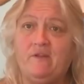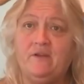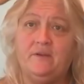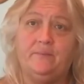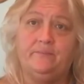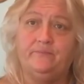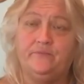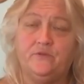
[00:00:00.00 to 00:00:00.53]

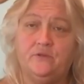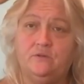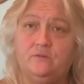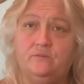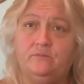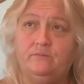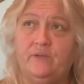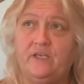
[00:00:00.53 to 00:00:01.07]
him
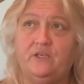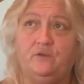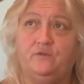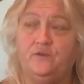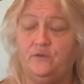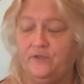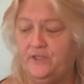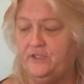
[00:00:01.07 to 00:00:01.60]
make you
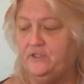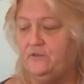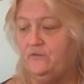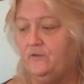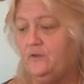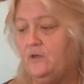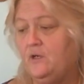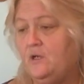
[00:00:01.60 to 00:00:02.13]
feel any
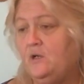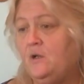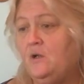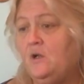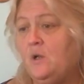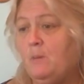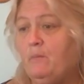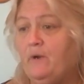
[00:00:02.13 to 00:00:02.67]
different.
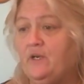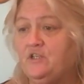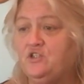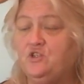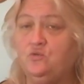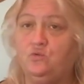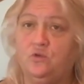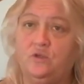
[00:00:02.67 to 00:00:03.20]
But
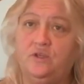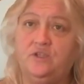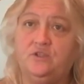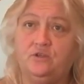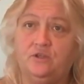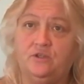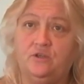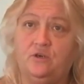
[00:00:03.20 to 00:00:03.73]
she really
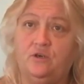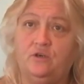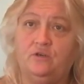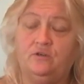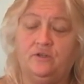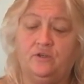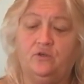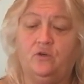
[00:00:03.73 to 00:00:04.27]
took it to
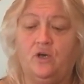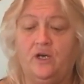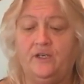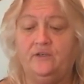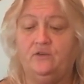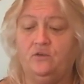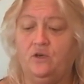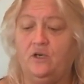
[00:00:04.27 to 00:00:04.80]
heart and
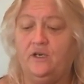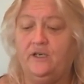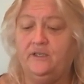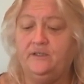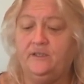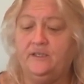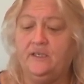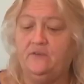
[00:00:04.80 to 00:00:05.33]
cried and
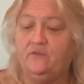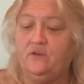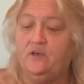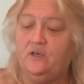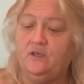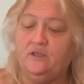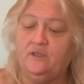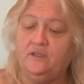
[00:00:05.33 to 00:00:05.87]
cried. And I gave her a
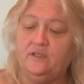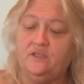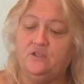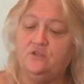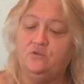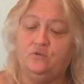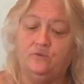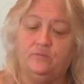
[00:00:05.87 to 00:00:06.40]
hug and I
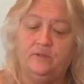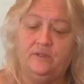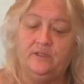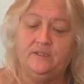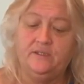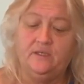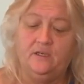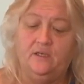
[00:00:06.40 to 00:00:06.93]
just told her,
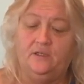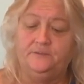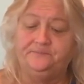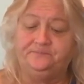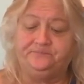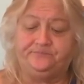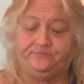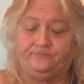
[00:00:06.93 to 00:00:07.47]
please,
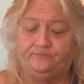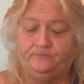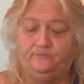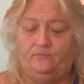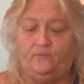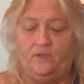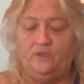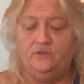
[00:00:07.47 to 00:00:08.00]

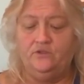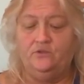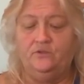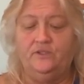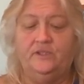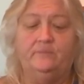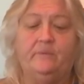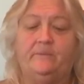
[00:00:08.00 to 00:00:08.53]

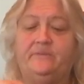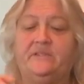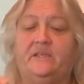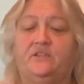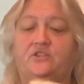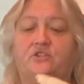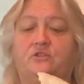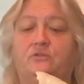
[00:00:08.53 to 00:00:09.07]
don't let him
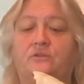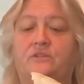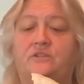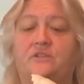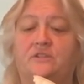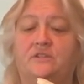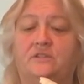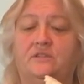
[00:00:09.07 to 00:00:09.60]
upset you.
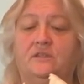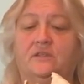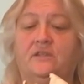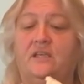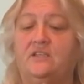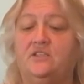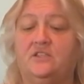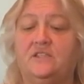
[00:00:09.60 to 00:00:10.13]
It's just,
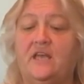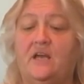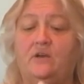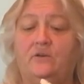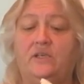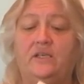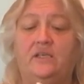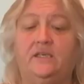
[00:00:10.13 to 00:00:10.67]
that's just
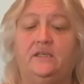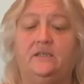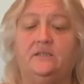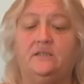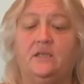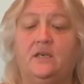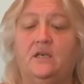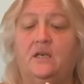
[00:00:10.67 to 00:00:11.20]
how he
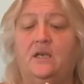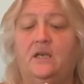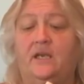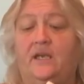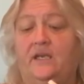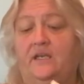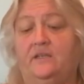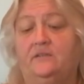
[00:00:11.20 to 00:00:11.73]
is.
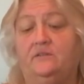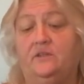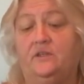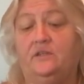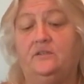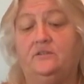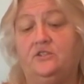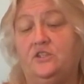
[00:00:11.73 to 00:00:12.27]
And,
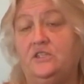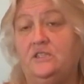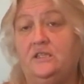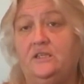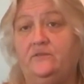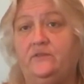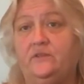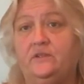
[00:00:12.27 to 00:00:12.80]
and she's
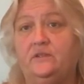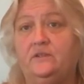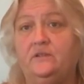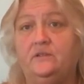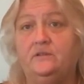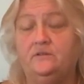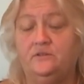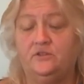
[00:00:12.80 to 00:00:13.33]
leaving.
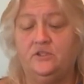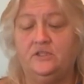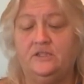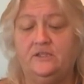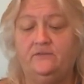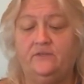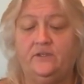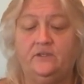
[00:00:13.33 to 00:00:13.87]
She's
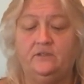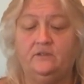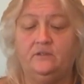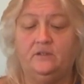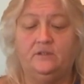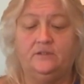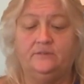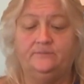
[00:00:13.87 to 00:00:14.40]
leaving.
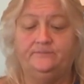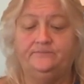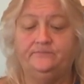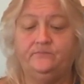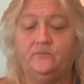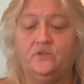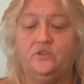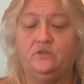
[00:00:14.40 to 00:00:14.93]
Um,
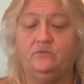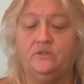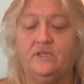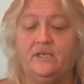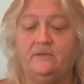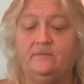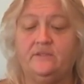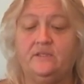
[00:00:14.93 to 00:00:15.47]
she was
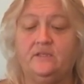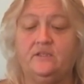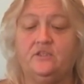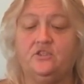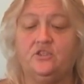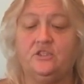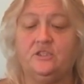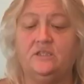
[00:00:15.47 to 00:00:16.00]
that upset
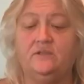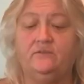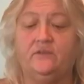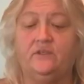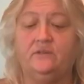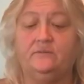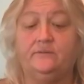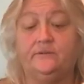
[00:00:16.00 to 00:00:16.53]
that she's
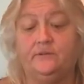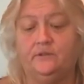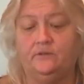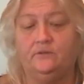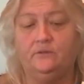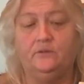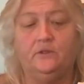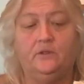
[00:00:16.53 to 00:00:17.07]
leaving.
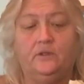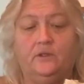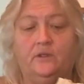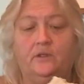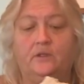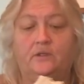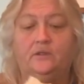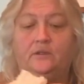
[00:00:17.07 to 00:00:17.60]
So
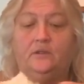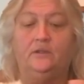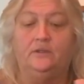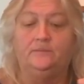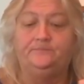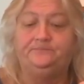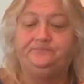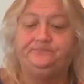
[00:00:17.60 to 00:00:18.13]

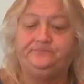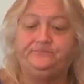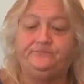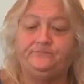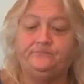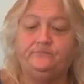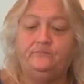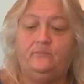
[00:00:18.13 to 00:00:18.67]
um,
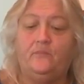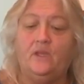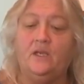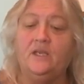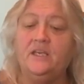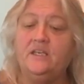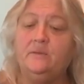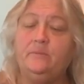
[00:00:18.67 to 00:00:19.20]

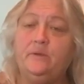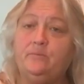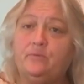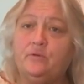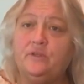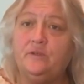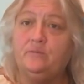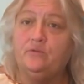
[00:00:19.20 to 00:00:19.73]
he could be
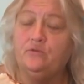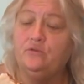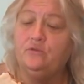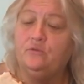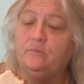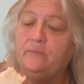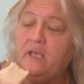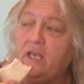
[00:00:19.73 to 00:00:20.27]
pretty
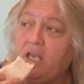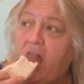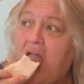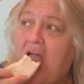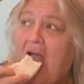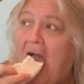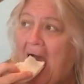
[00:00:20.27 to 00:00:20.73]
brutal and mean.